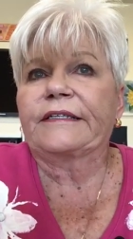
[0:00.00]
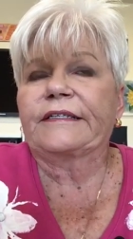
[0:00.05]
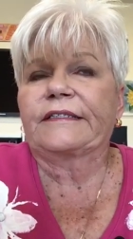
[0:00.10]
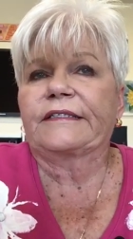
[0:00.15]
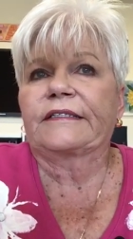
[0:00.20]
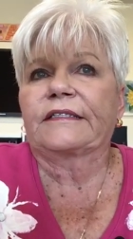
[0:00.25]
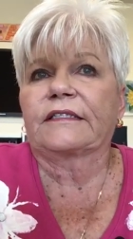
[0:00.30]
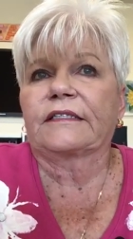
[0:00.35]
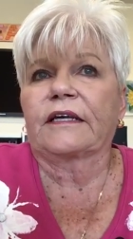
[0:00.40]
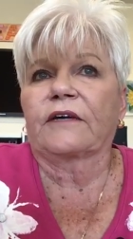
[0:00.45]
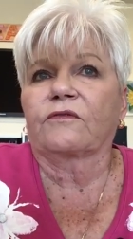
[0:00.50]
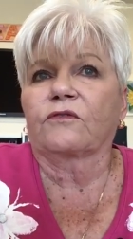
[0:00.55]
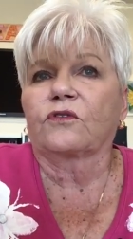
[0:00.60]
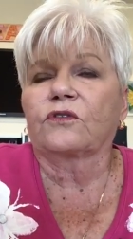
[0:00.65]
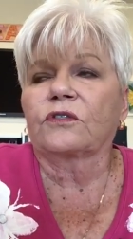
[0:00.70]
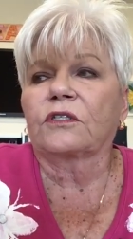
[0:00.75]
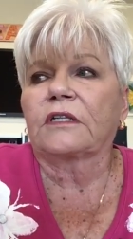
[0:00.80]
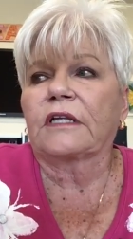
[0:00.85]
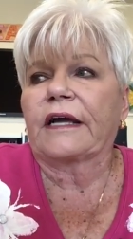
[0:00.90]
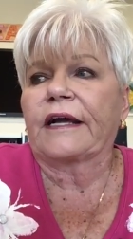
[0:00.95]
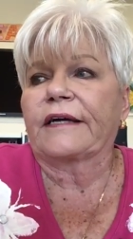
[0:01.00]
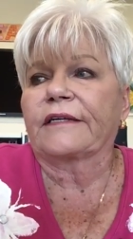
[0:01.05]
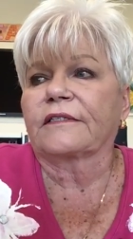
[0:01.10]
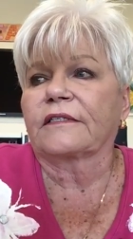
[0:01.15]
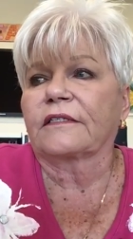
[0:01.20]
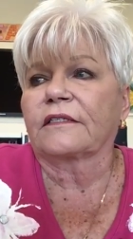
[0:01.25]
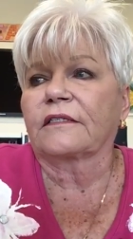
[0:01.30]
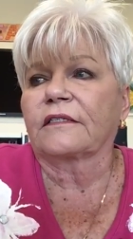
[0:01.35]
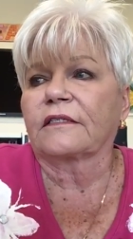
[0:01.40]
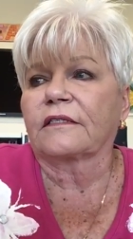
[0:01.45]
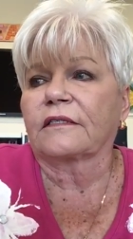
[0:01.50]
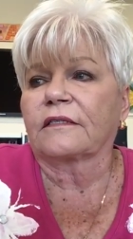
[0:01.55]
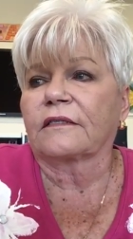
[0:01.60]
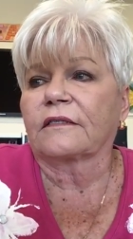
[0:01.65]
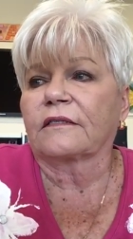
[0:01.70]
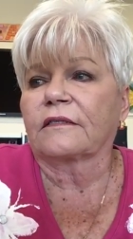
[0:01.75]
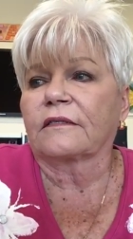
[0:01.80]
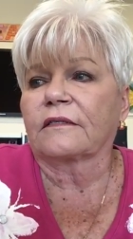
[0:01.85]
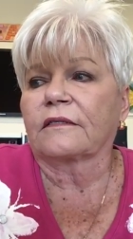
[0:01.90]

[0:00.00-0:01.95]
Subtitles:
in several classes.